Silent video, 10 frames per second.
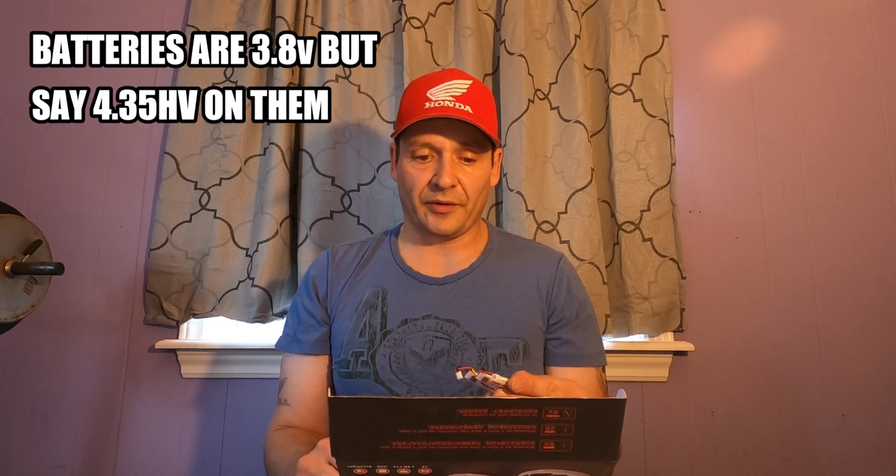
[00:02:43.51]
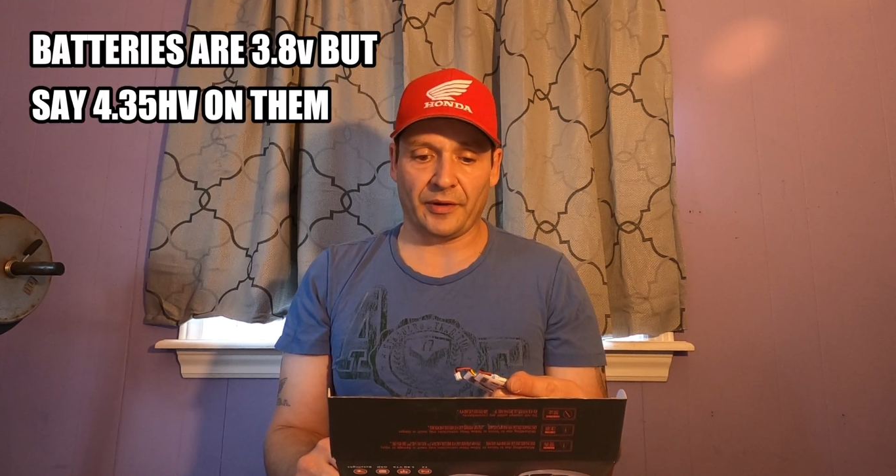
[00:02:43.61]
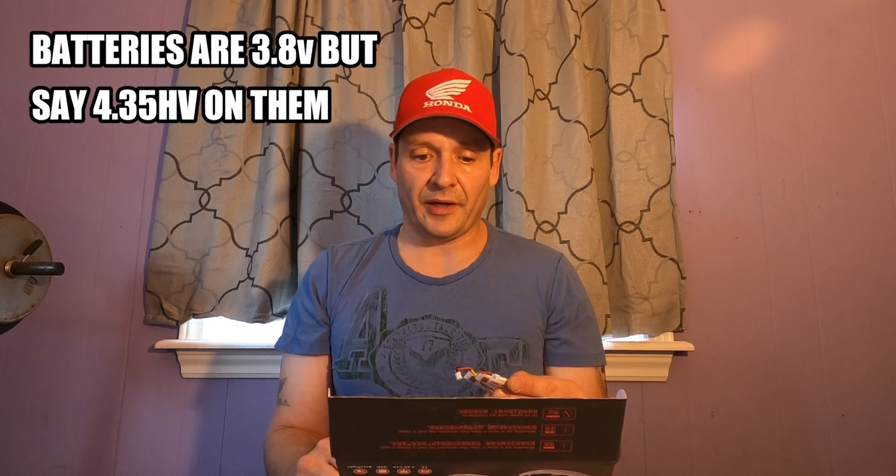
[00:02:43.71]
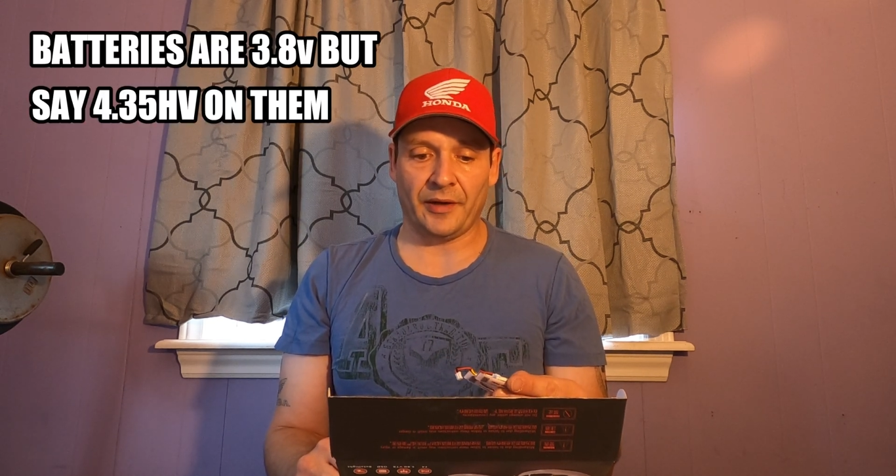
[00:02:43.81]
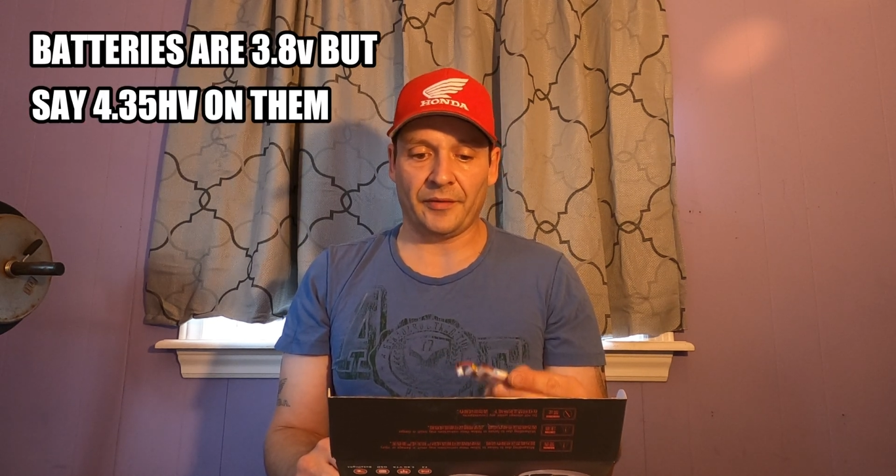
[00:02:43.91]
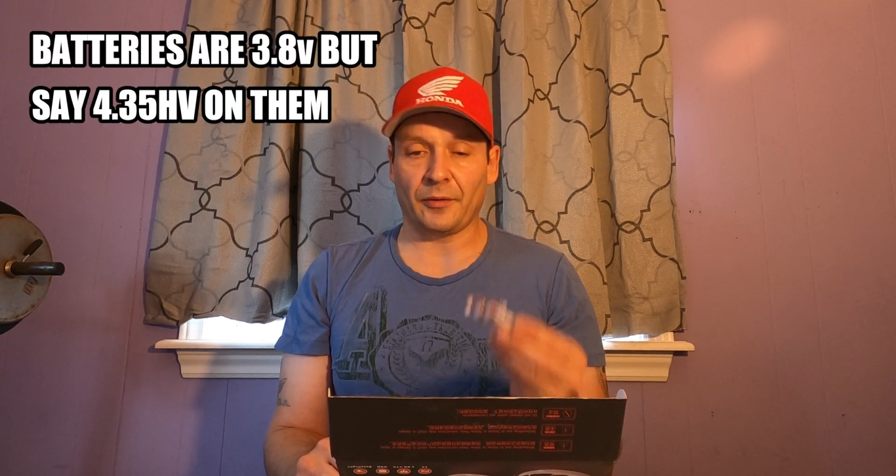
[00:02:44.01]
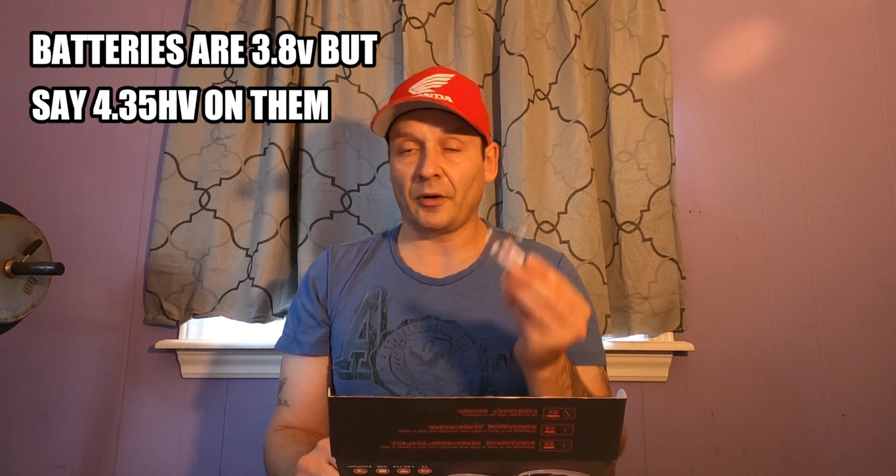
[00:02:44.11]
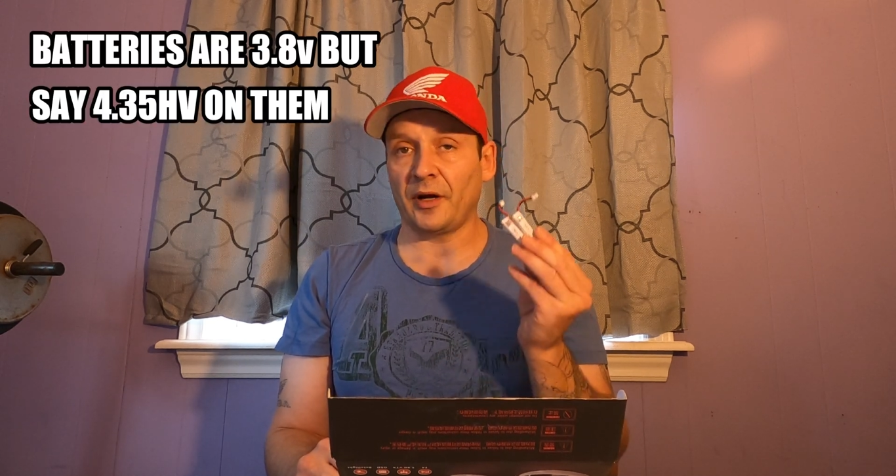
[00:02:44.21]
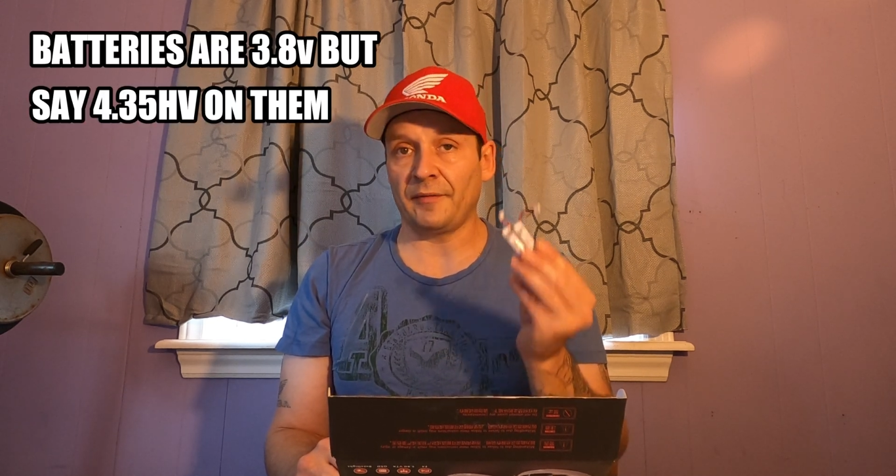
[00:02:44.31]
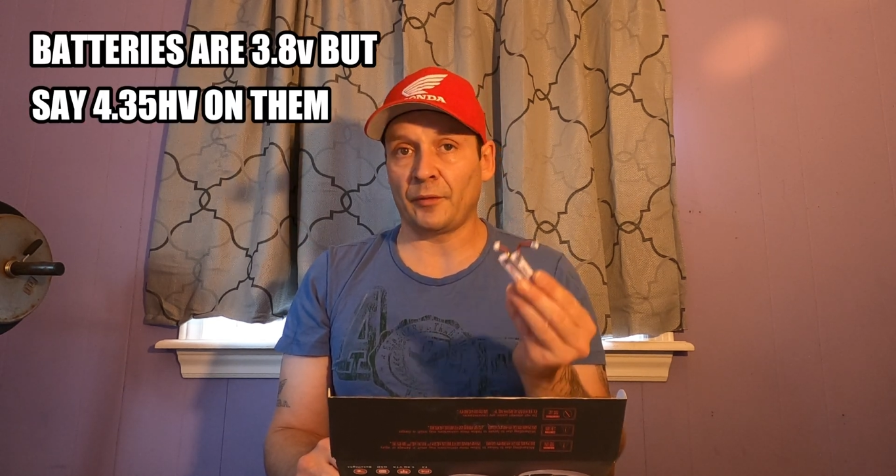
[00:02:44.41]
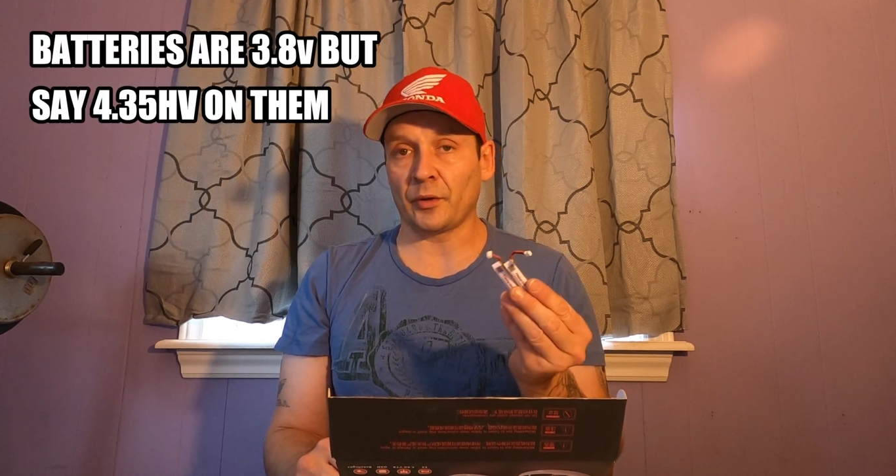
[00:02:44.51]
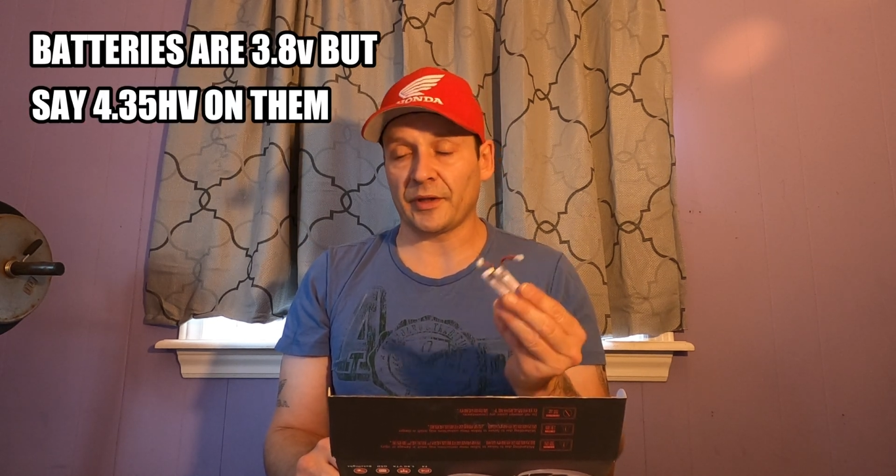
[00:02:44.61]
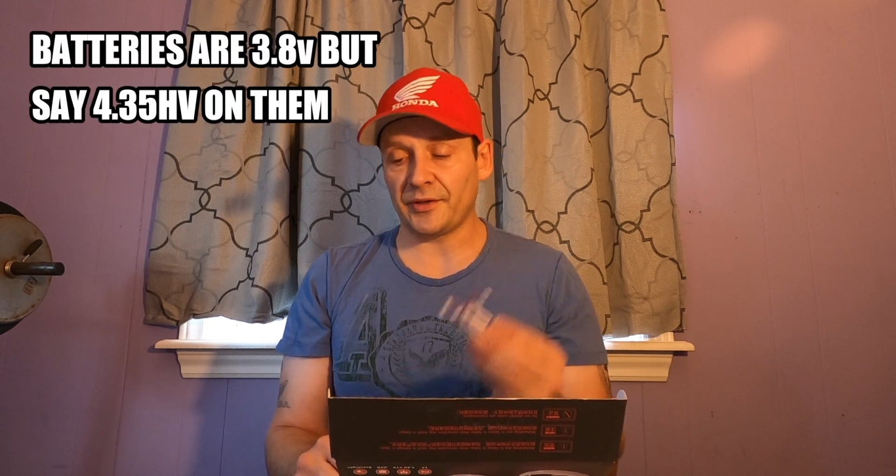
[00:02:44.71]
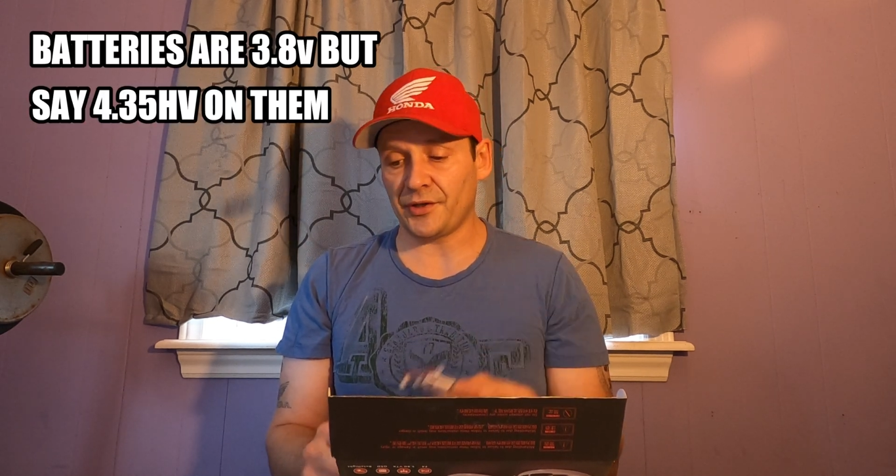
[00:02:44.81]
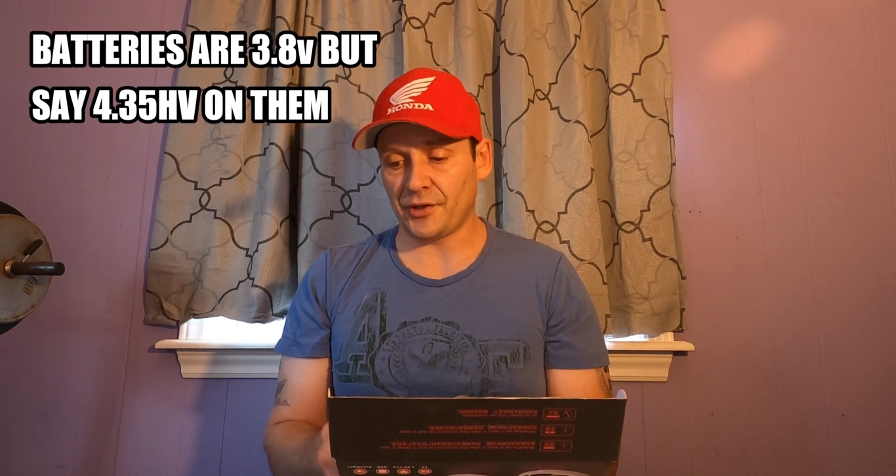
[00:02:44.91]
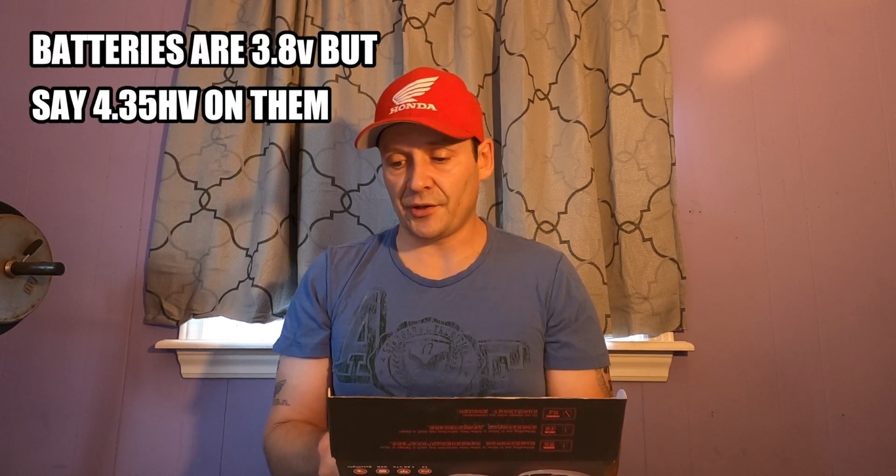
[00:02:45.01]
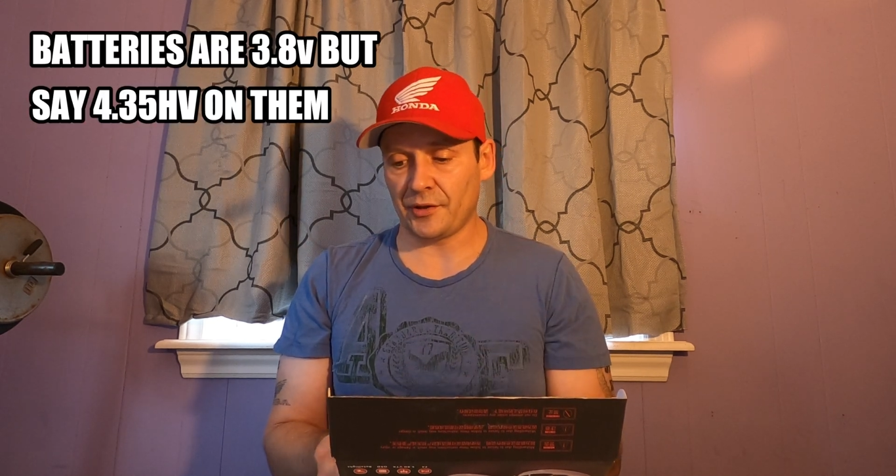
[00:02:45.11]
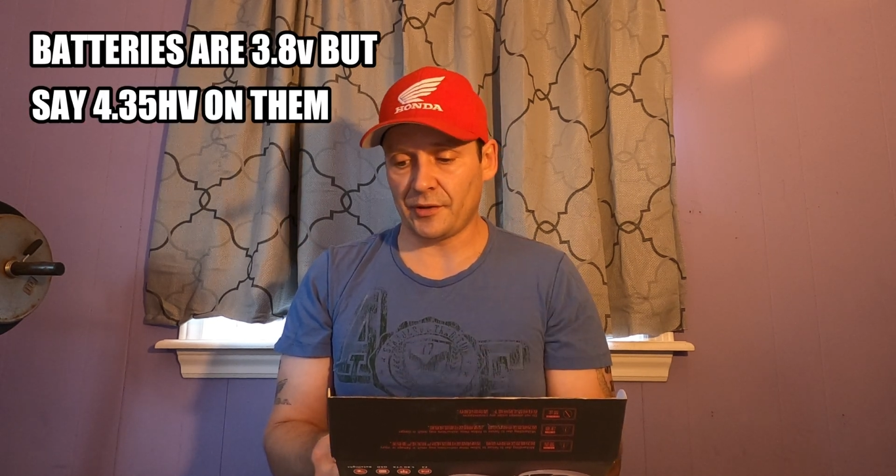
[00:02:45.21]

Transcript: and they're high voltage.